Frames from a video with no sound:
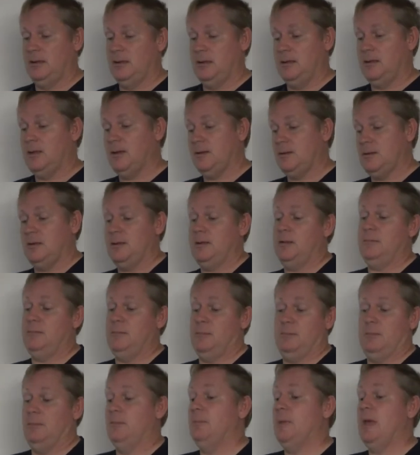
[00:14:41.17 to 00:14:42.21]
You know,
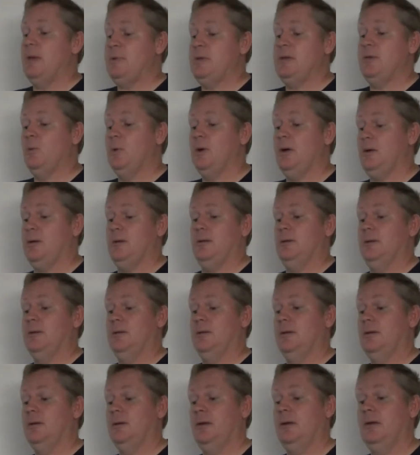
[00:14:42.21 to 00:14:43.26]
maybe he will
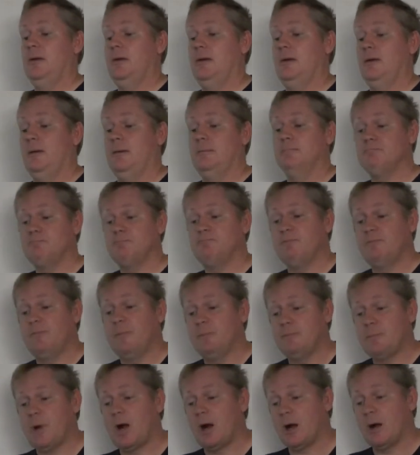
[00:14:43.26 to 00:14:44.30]

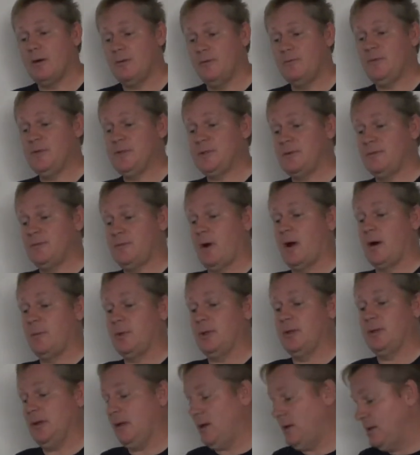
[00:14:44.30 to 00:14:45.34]
harm me.